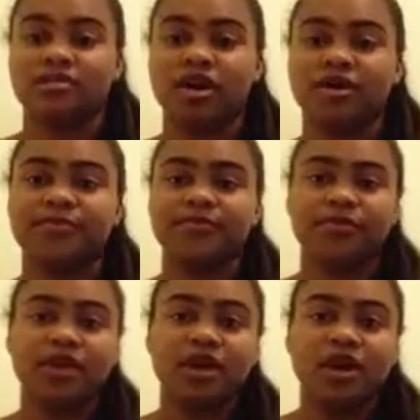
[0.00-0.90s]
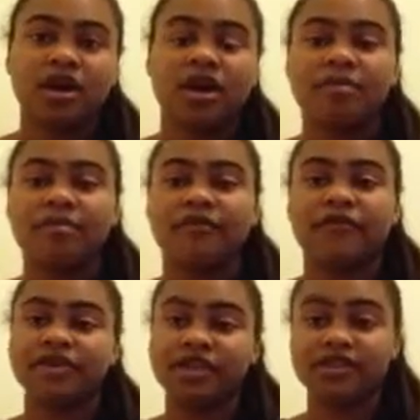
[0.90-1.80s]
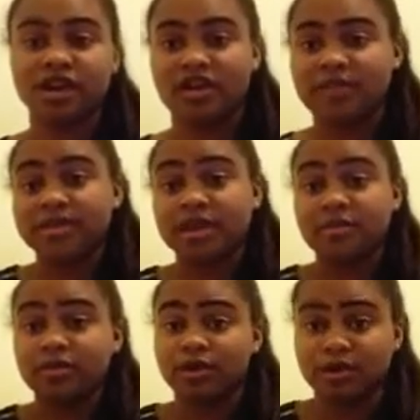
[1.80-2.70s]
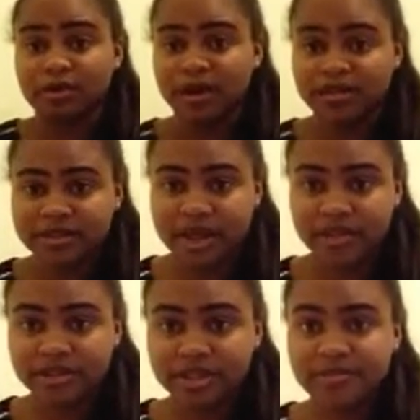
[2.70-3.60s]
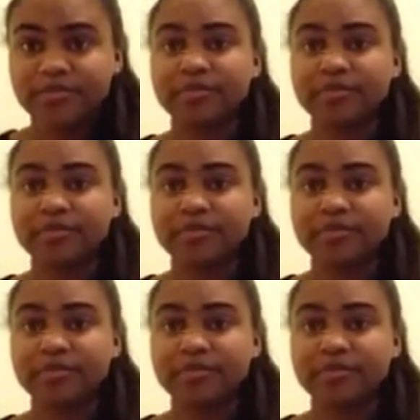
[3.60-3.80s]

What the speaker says: abroad. First, I'll start off by telling you a little about the scholarship.